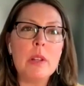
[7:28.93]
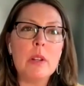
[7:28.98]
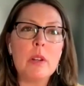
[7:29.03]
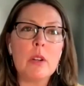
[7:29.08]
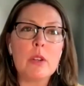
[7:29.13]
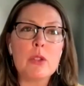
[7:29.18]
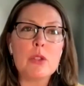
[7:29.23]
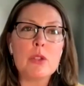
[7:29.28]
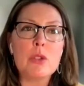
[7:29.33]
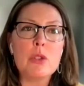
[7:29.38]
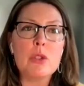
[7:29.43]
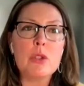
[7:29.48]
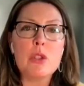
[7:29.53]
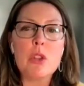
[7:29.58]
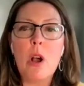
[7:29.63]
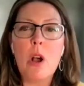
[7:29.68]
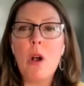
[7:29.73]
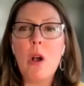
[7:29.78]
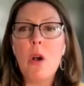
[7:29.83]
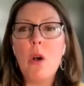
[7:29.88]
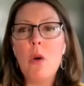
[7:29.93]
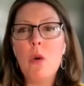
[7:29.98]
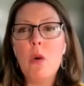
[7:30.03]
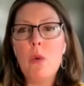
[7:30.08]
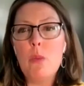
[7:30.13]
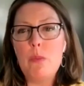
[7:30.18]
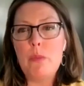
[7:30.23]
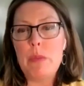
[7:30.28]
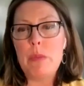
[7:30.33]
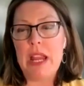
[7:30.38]
there are
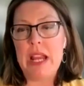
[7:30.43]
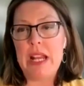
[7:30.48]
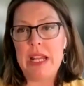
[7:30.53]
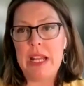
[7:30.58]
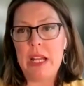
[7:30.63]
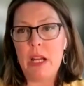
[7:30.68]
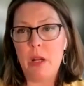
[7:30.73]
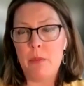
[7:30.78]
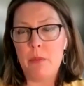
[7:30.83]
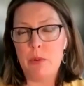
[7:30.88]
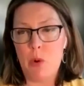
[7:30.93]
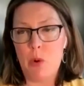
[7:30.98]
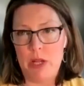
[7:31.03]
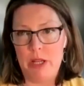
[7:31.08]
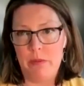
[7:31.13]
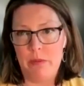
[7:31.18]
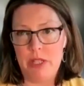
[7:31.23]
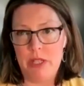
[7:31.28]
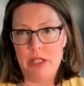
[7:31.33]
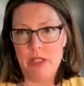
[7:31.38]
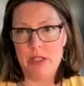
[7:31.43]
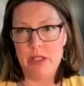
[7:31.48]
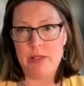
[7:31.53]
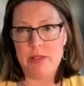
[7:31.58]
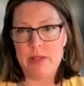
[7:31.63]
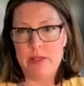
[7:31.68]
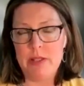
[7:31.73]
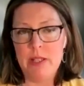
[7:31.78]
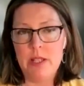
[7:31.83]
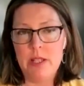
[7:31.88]
so many
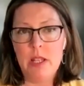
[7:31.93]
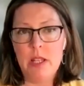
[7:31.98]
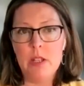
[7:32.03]
appointments,